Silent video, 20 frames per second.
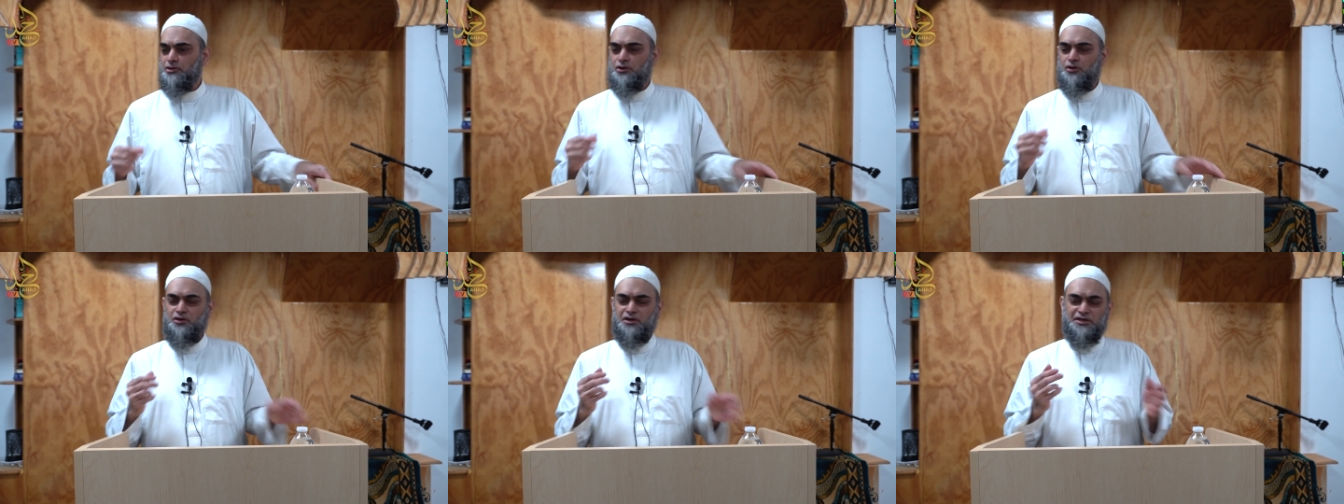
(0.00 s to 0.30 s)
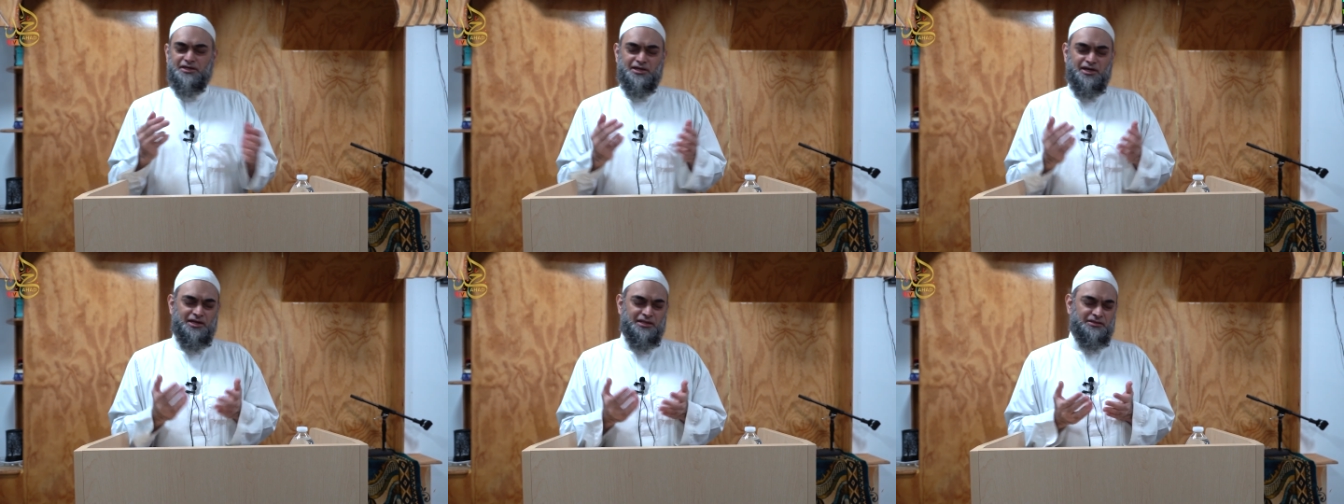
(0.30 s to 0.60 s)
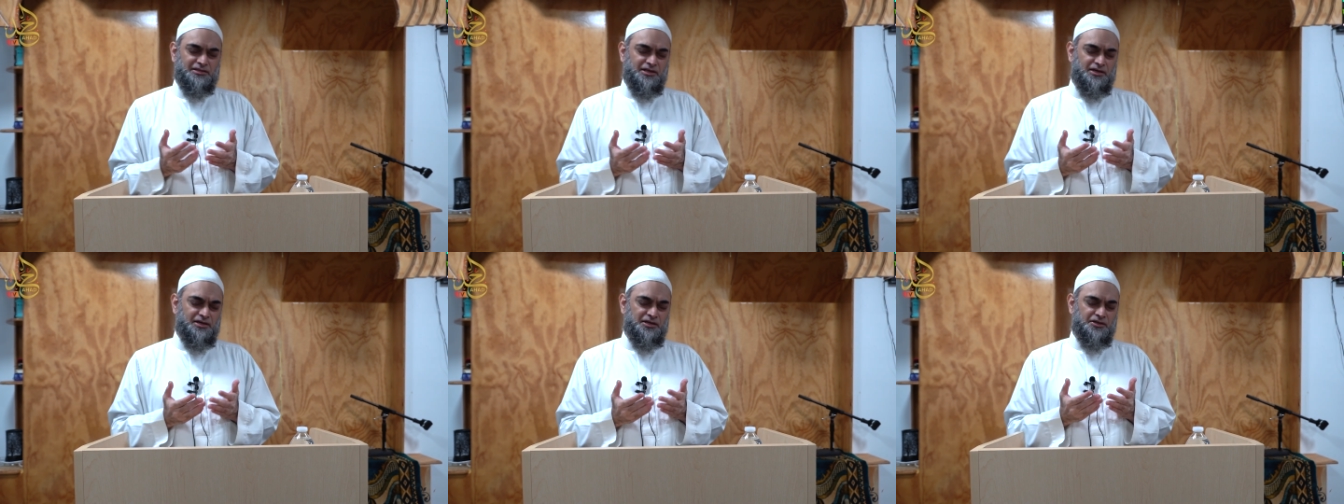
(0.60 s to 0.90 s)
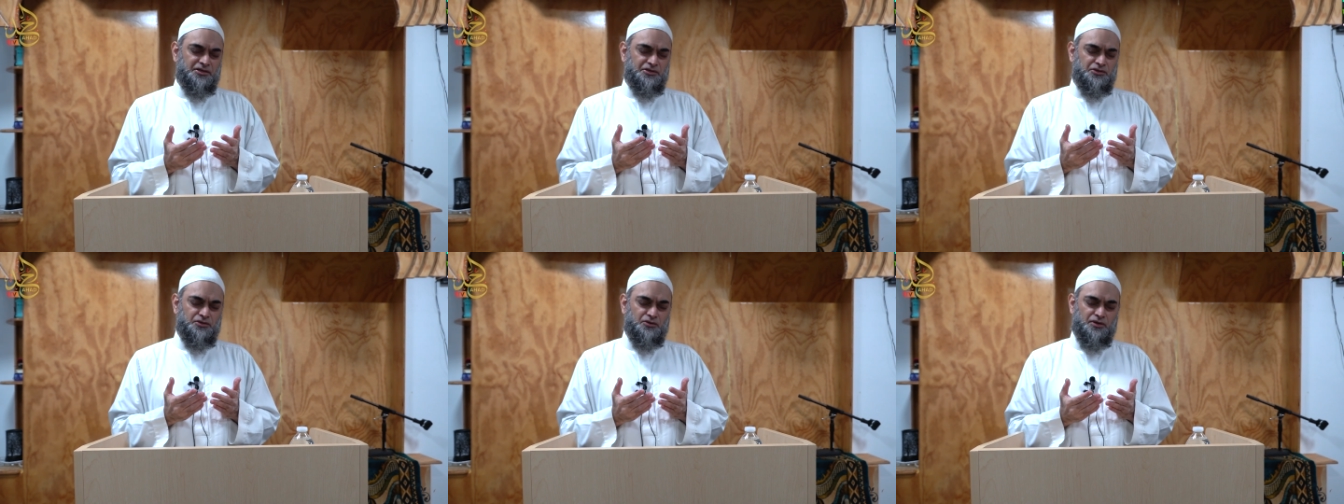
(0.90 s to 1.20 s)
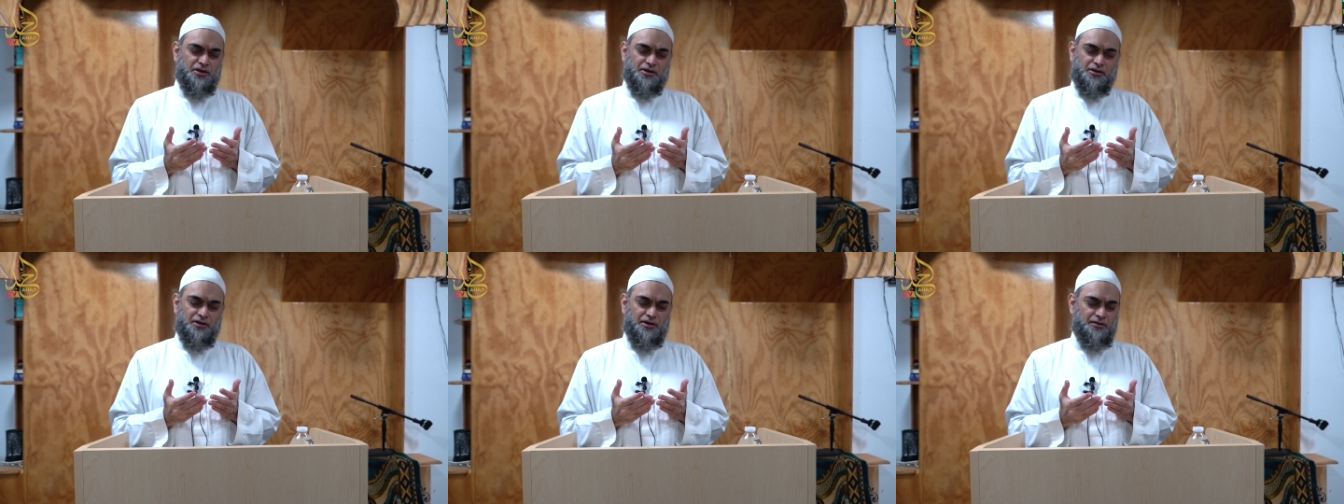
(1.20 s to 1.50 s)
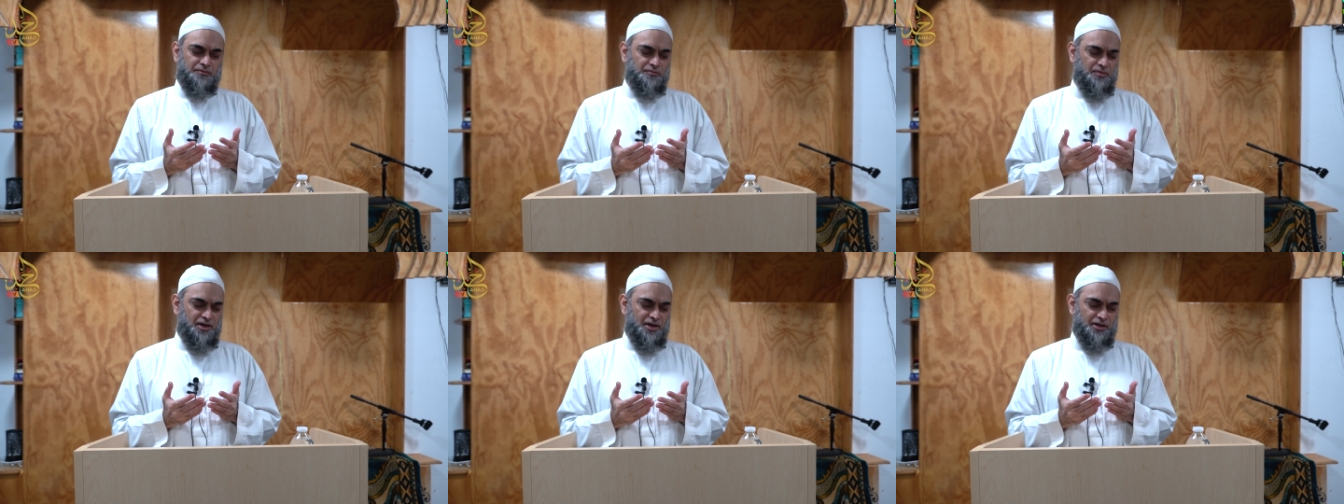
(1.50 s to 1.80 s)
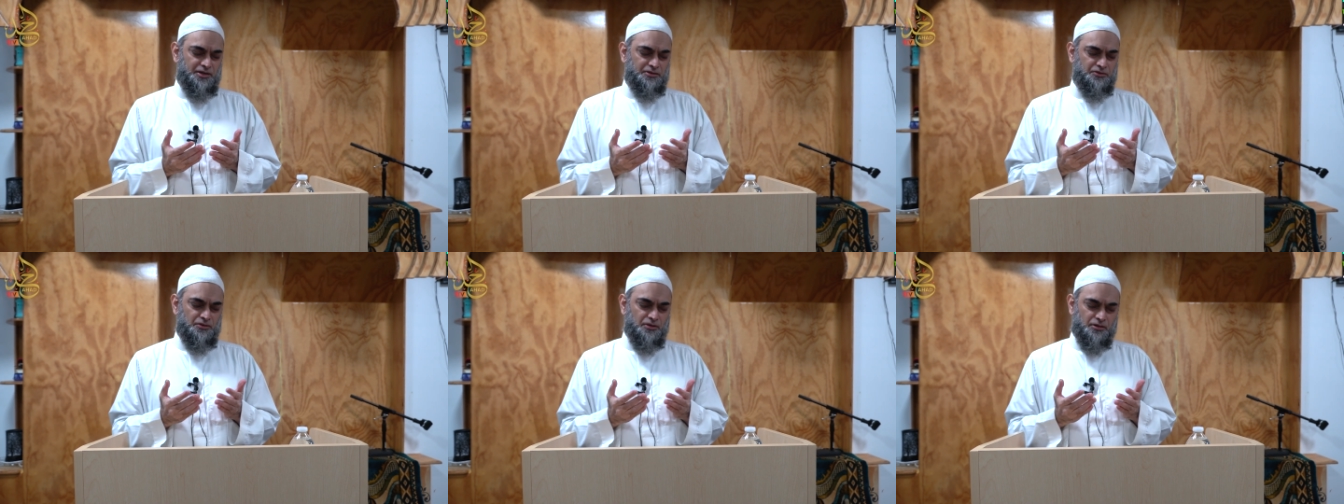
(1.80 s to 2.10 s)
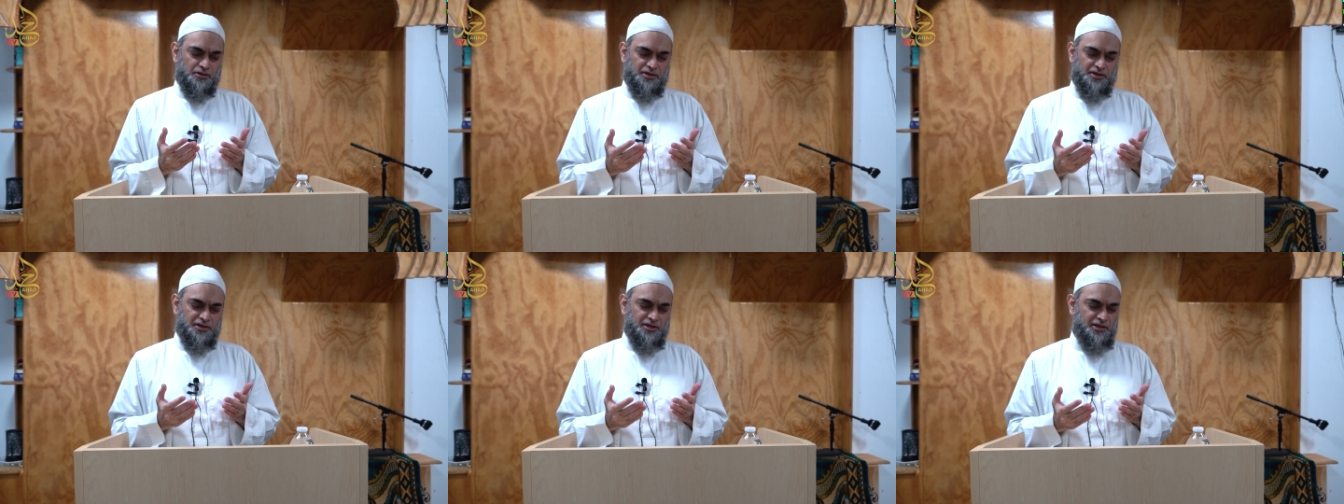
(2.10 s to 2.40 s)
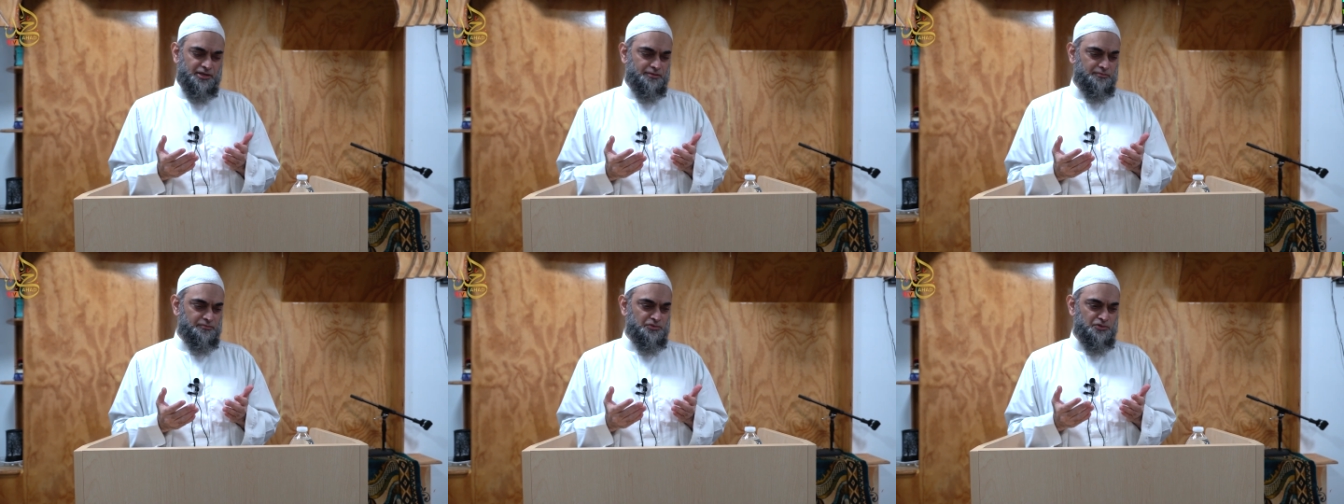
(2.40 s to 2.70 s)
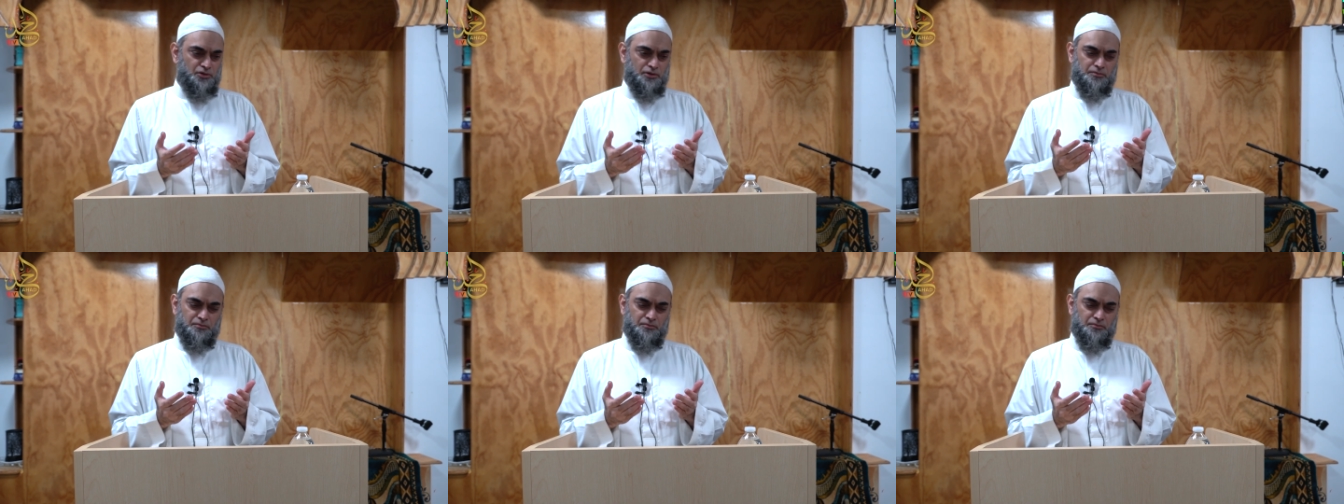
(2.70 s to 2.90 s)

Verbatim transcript: Oh ya Allah, you are Rahman, you are Rahim, you are